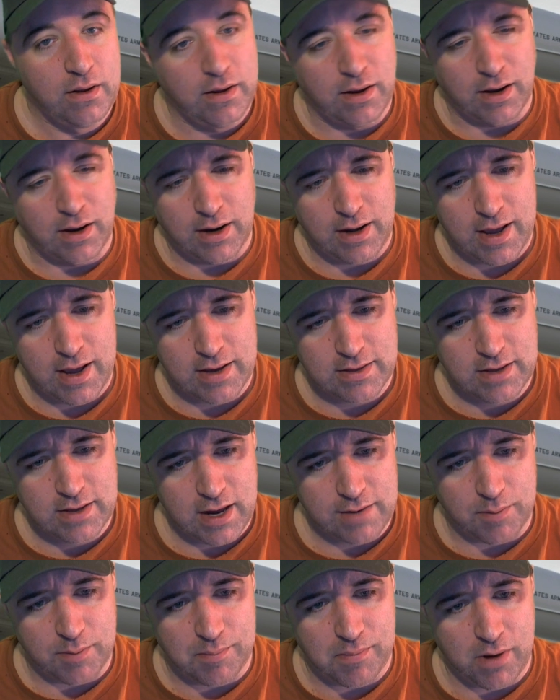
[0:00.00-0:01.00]
And it has
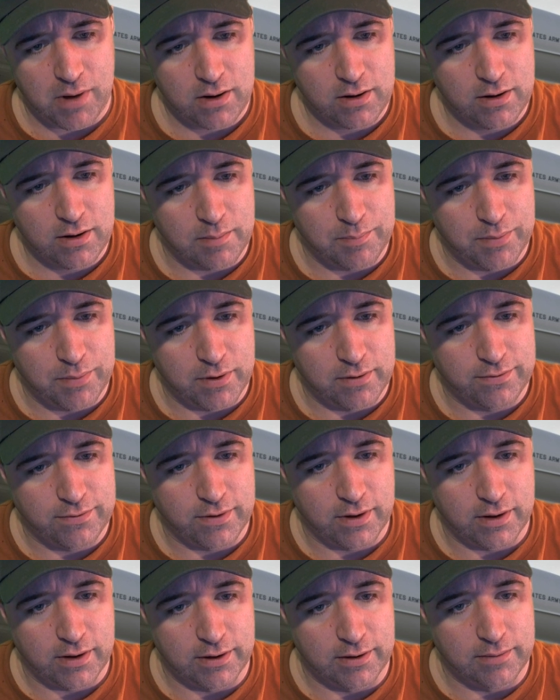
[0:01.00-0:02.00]
kind of a mock up of
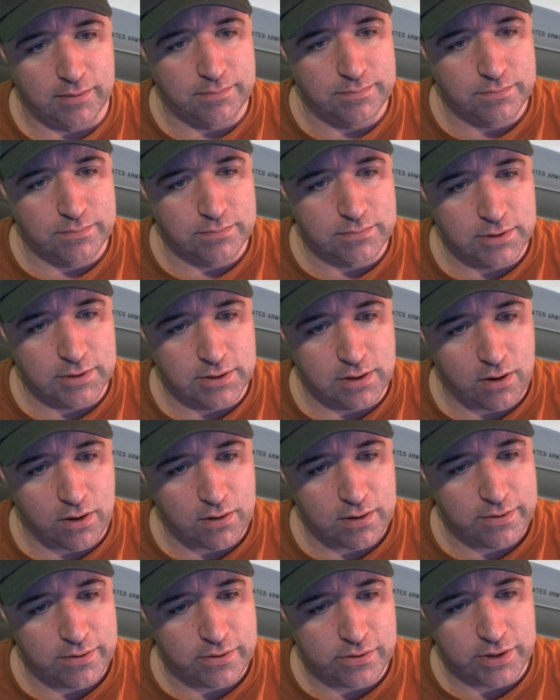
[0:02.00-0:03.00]
uh,
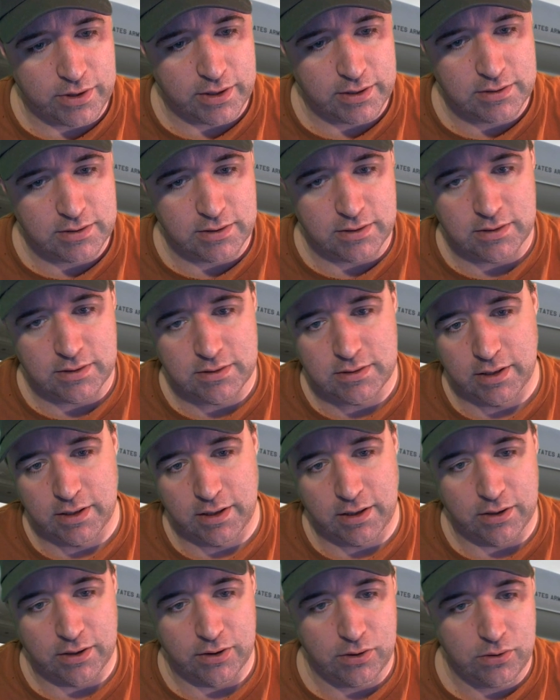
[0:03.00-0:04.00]
all of the things that this
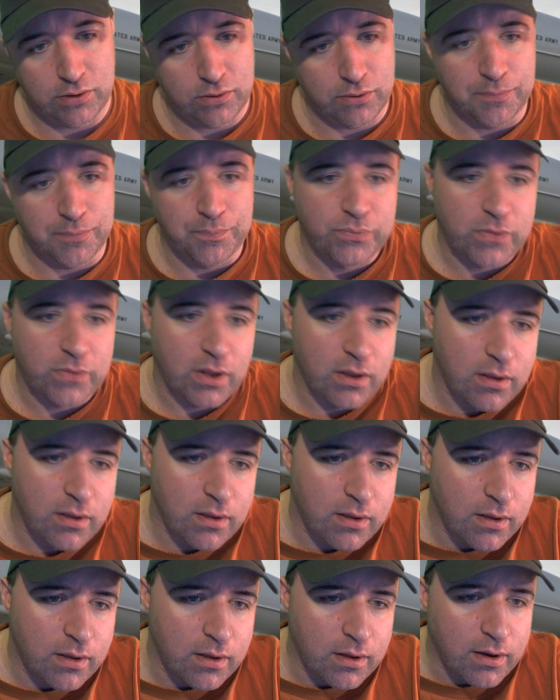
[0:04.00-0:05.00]
thing can do
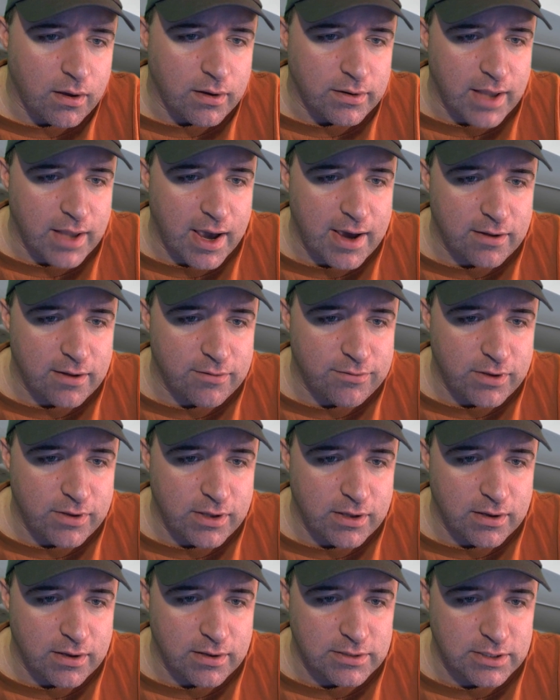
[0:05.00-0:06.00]
data
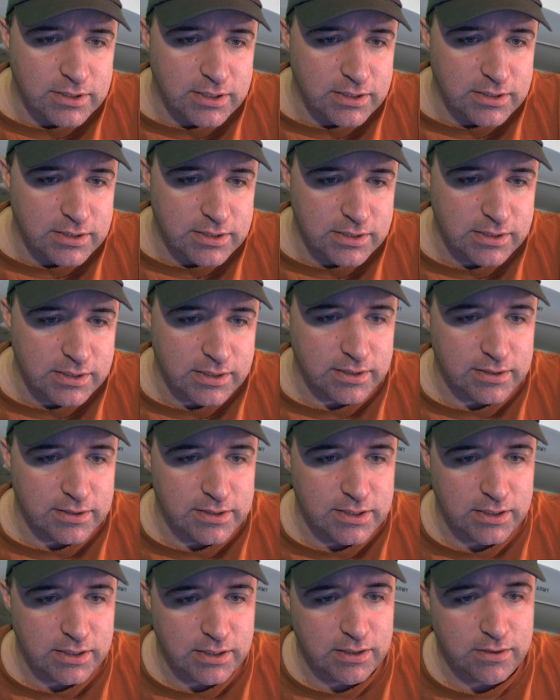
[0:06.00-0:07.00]
via
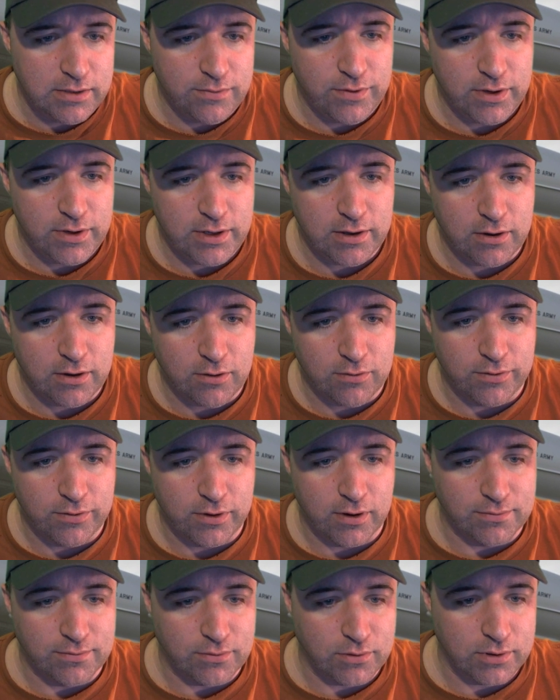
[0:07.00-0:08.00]
TTNT, video
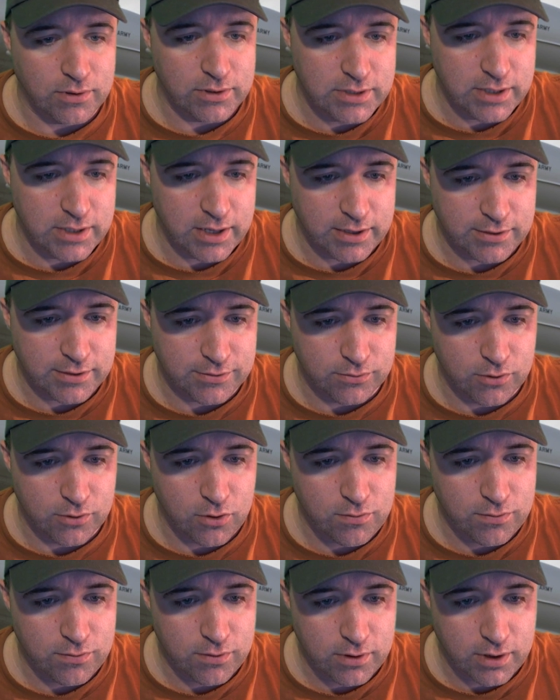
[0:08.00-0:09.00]
via Vortex,
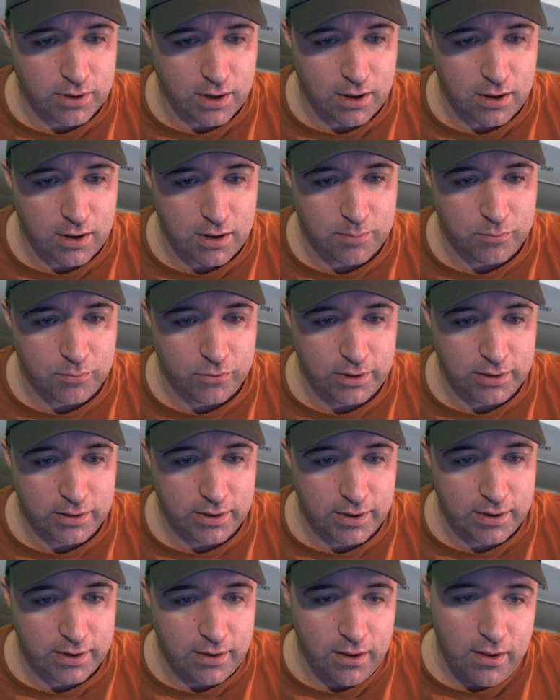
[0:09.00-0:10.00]
rover, com
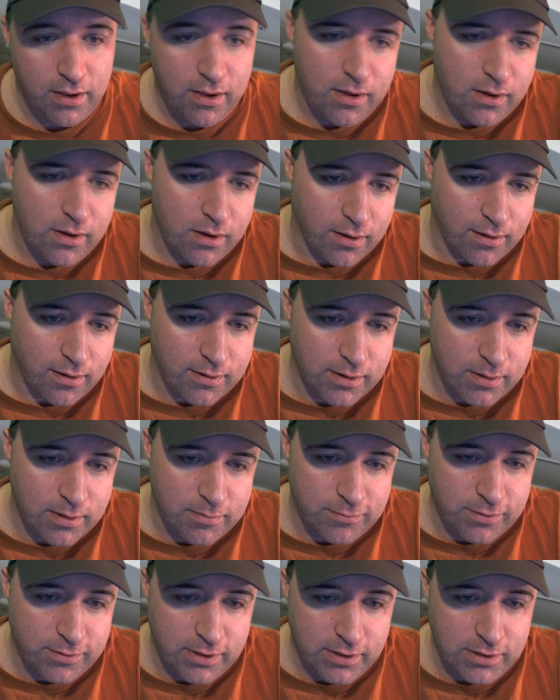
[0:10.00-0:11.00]
relay,
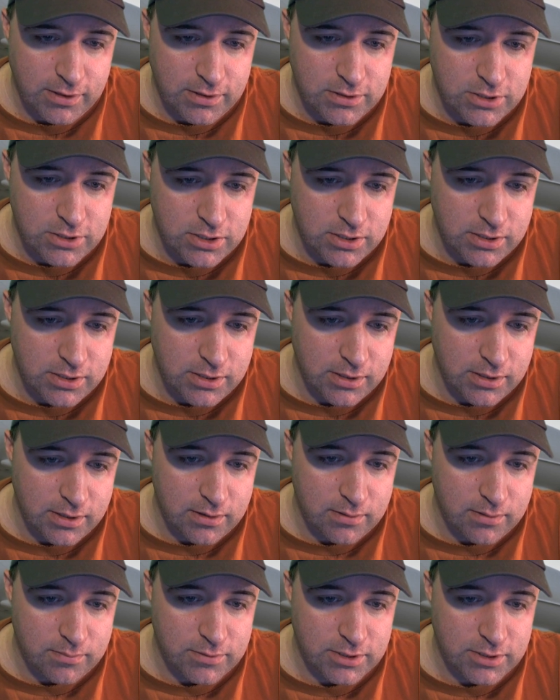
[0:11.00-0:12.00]
RMV,
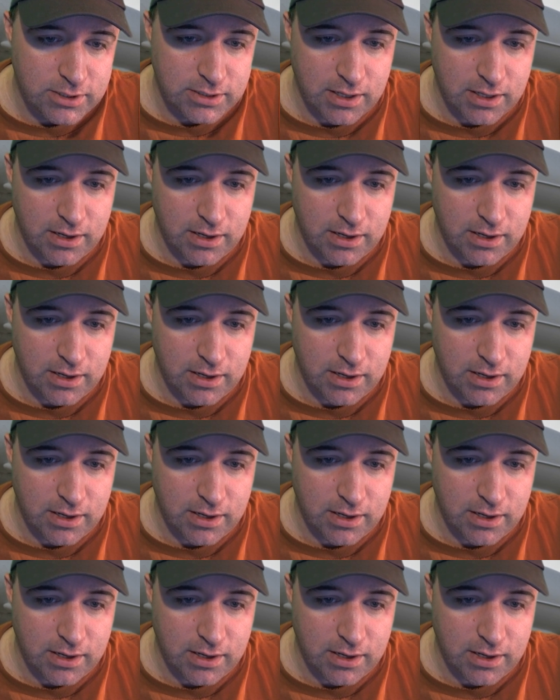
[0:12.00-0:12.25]
GMTI.